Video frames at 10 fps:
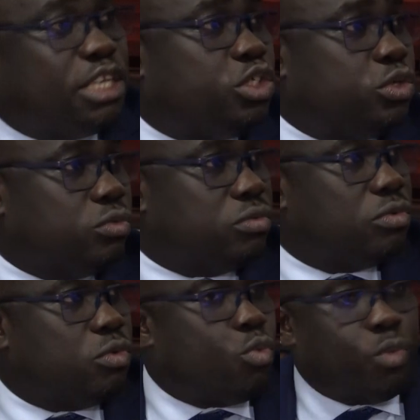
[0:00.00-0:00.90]
issue
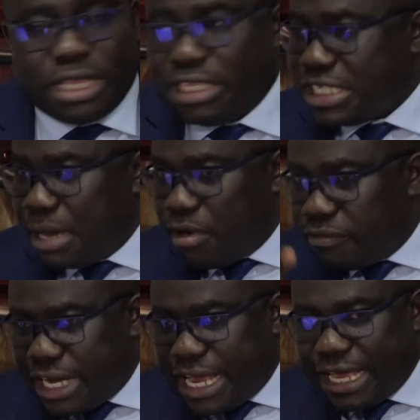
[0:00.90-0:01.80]
with some
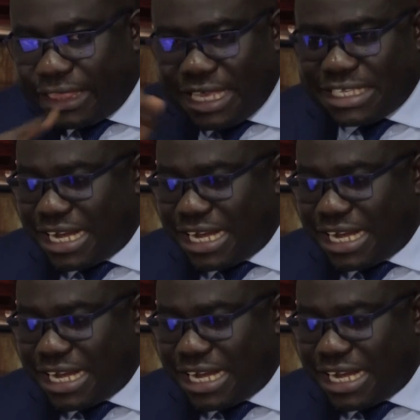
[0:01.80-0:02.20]
of the things